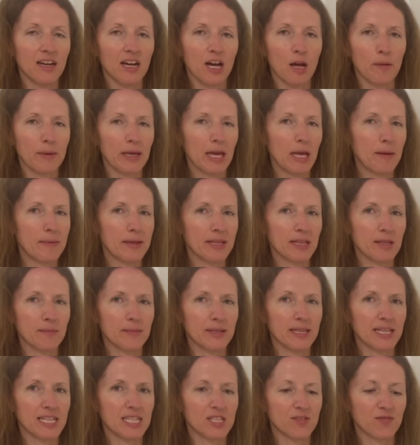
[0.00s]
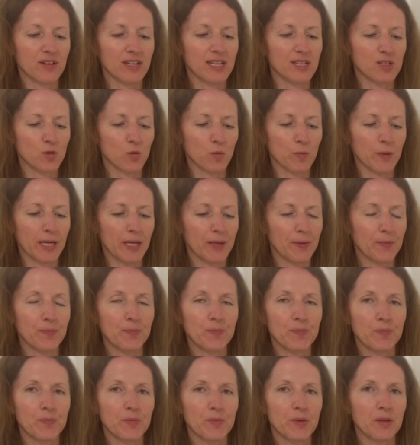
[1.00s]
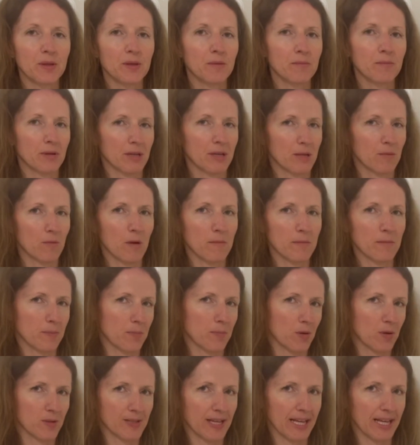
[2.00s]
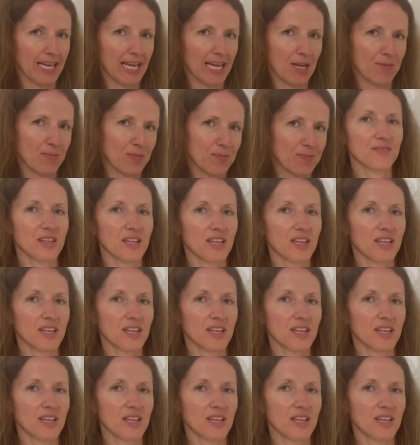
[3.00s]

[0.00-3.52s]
I'm keeping them in this for a little bit, but it won't be a box I keep.